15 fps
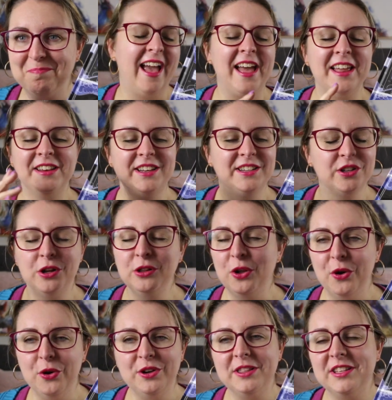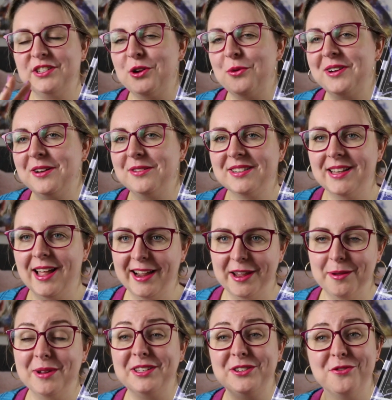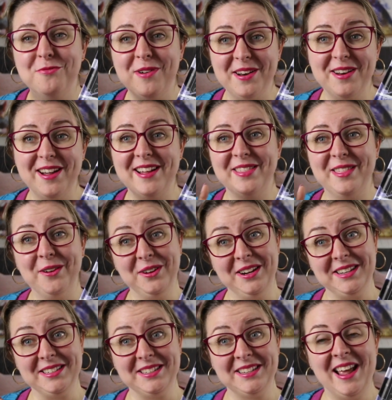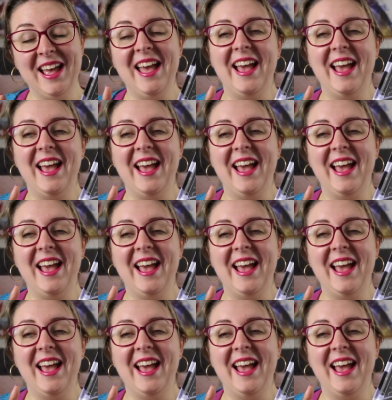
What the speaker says: And he's alone and there's no one else like him until one night there is.